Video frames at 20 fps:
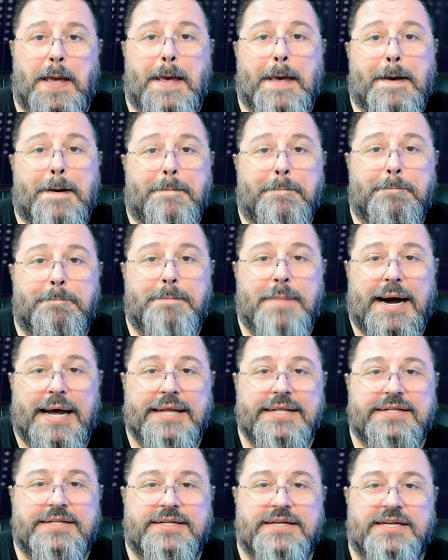
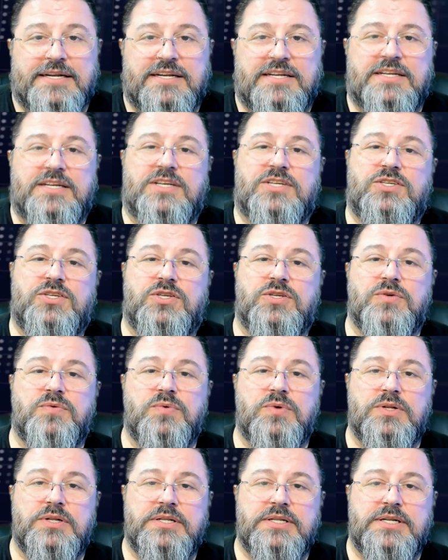but you
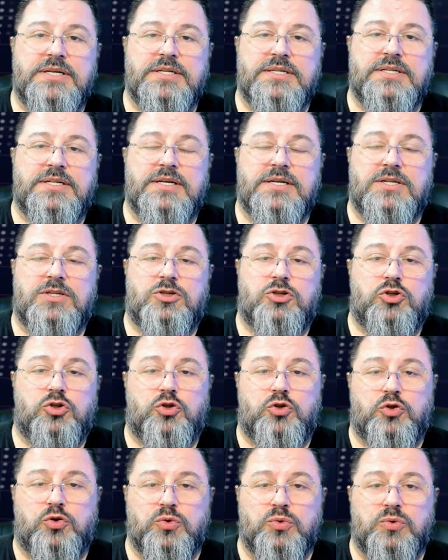will need
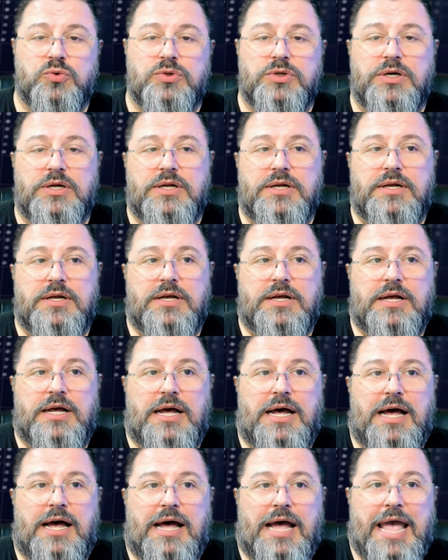to
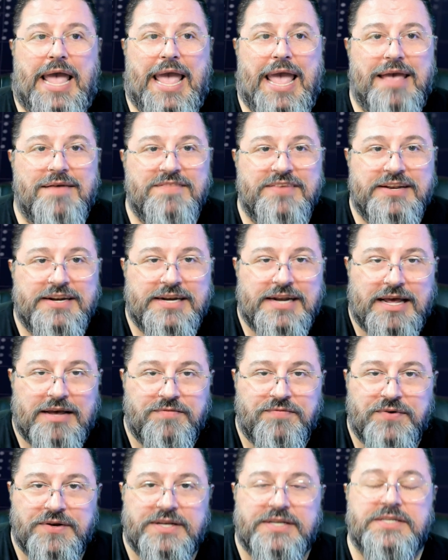have
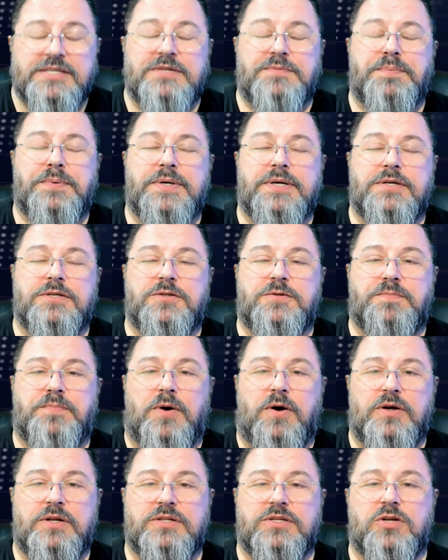enough experience
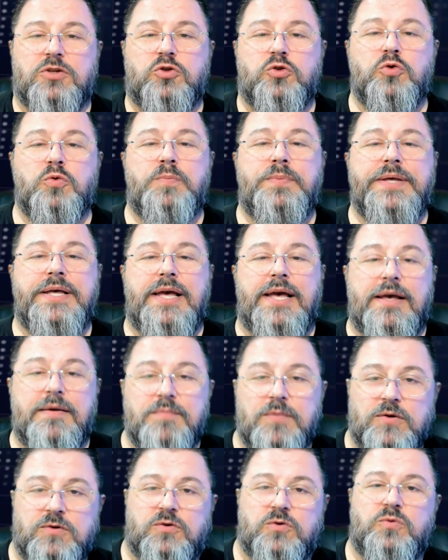point to be
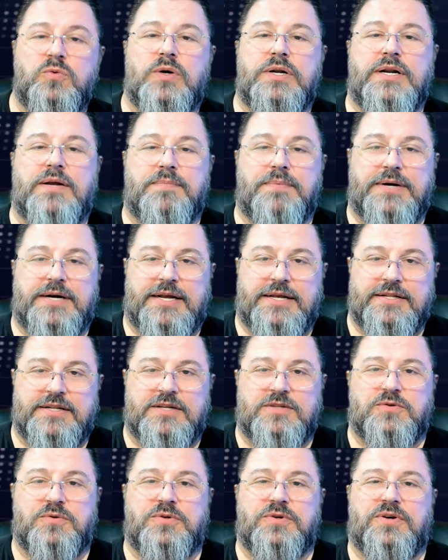able to do an upgrade
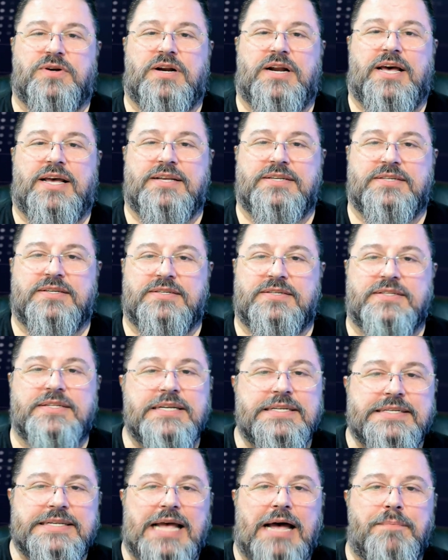to your license.
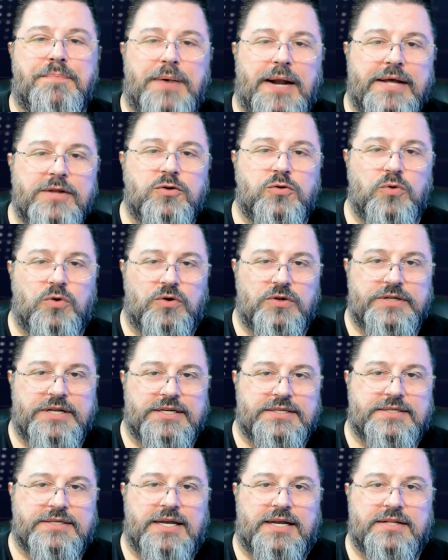This applies to all the
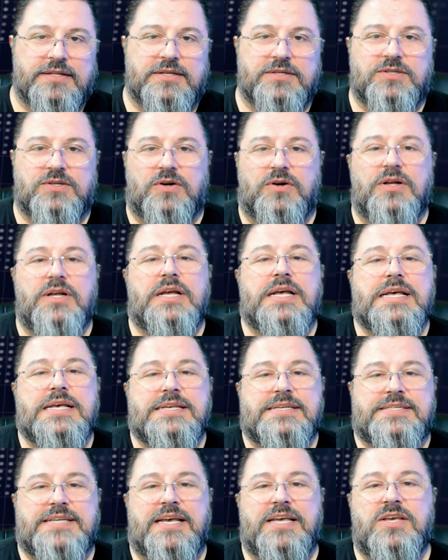assets. So
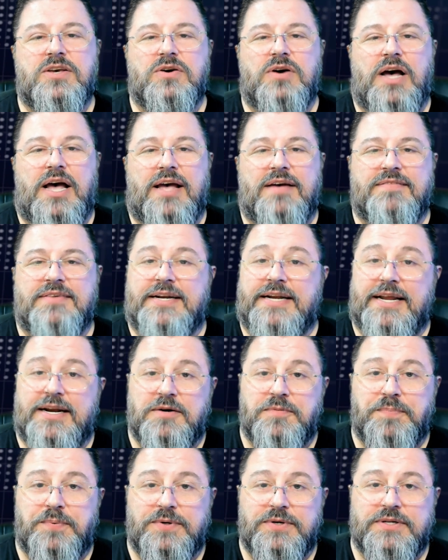say you have an
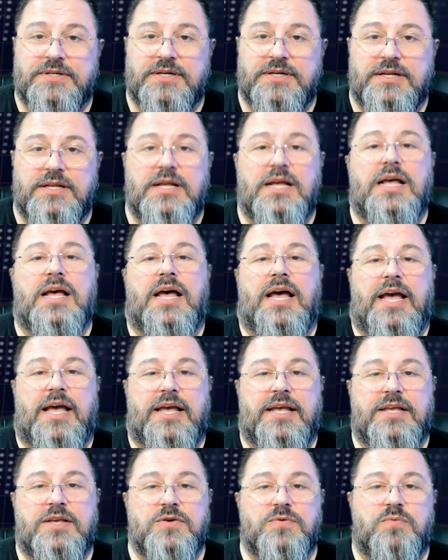airport
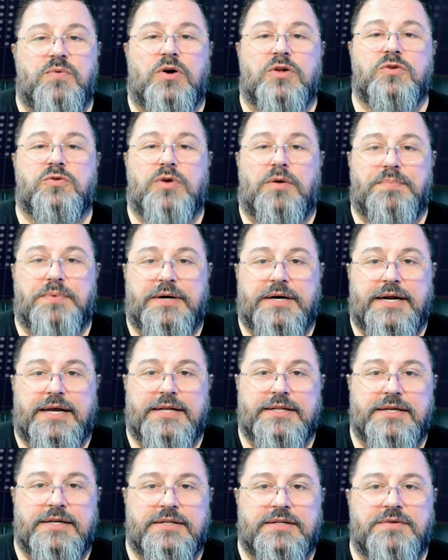and you want to upgrade
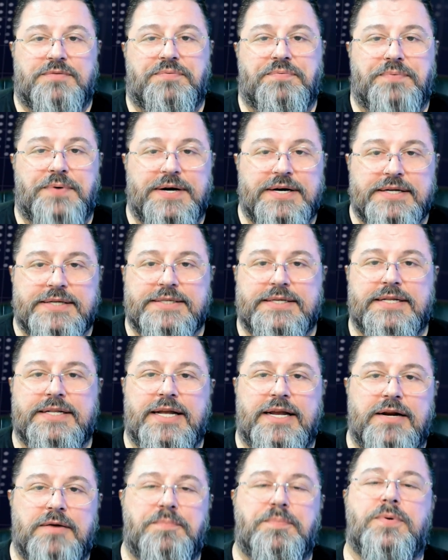it. First, the
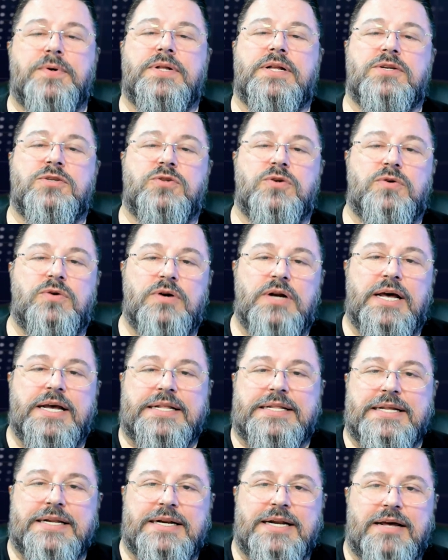airport has to collect
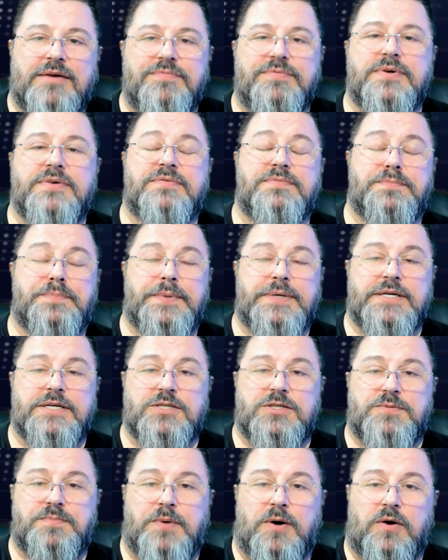enough
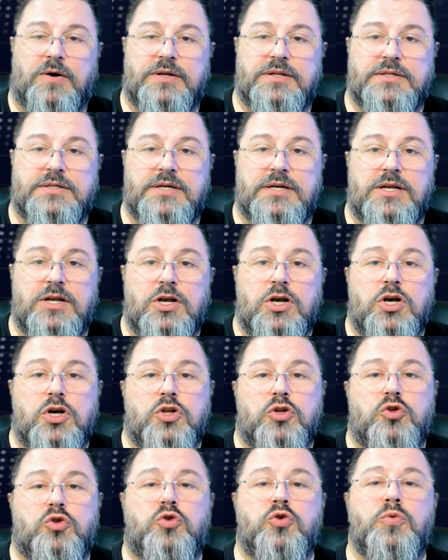experience point
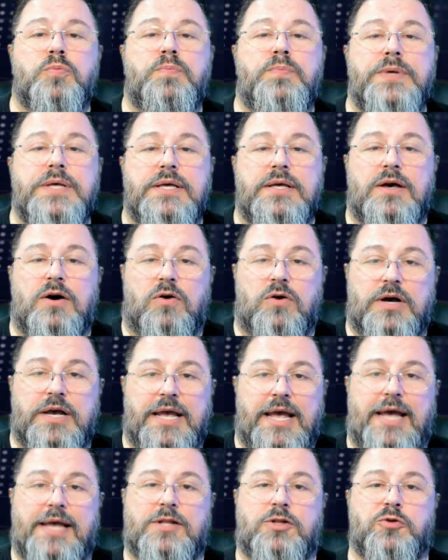to be
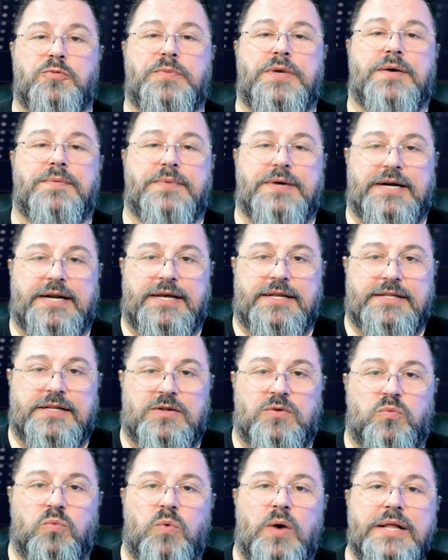okay to be upgraded.
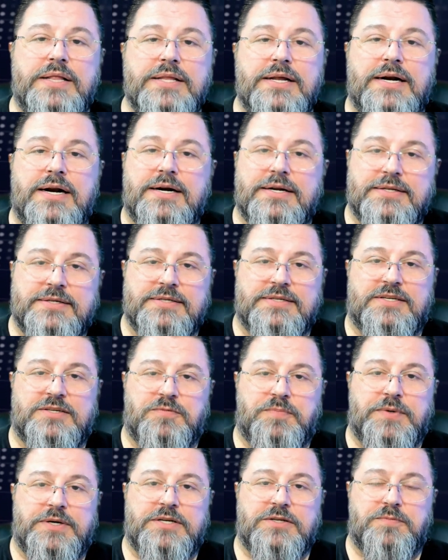When there are these
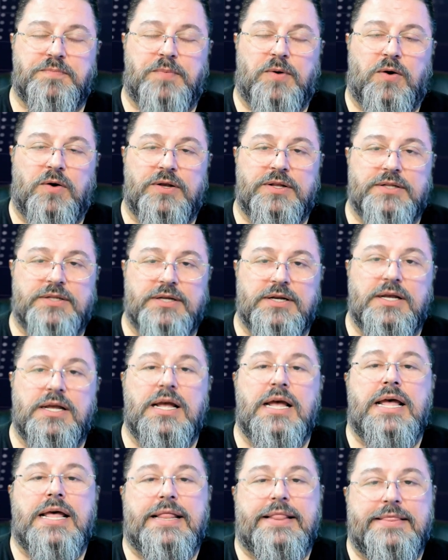experience point,
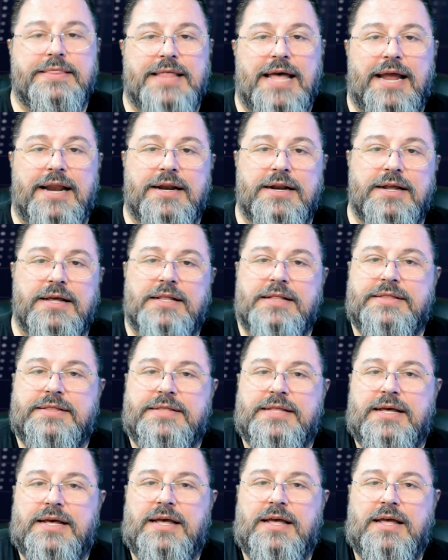then
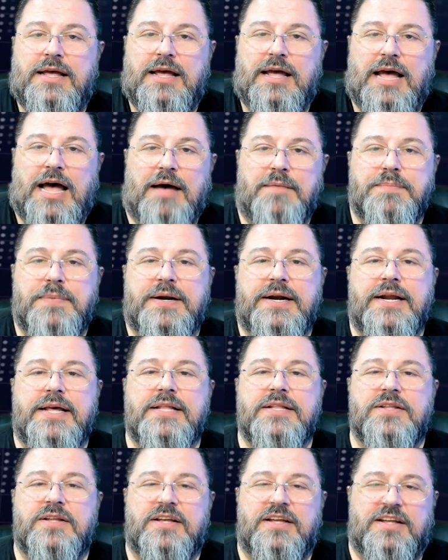the
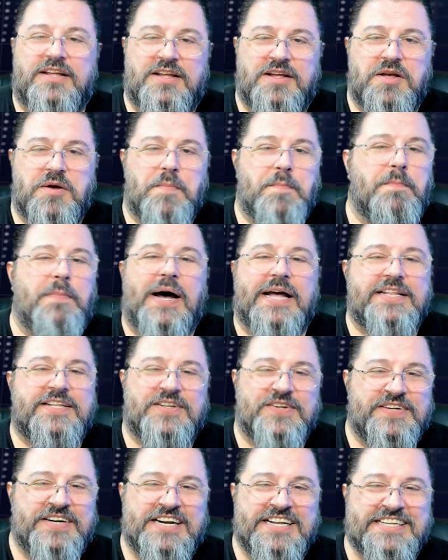upgrade
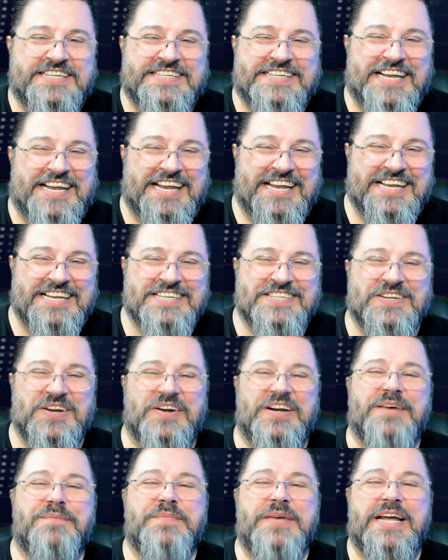button, let's say, is
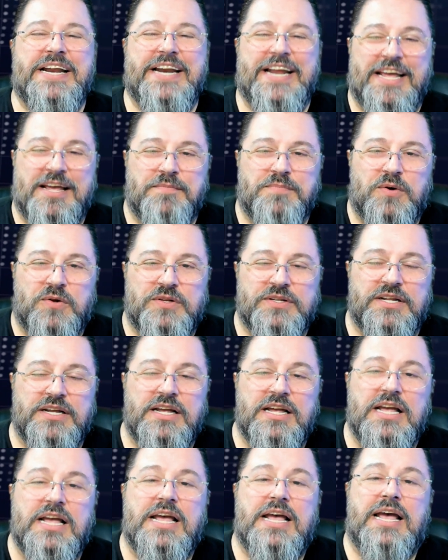gonna be enabled,
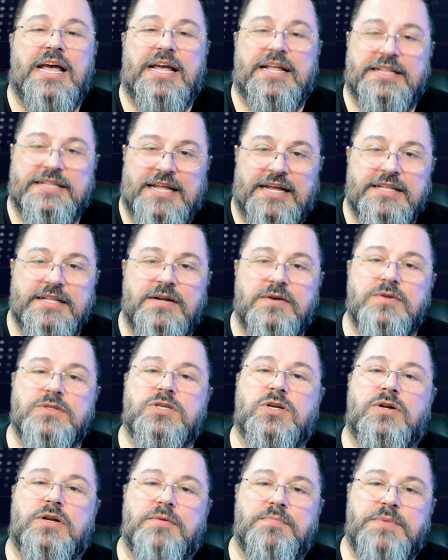and then there is gonna be a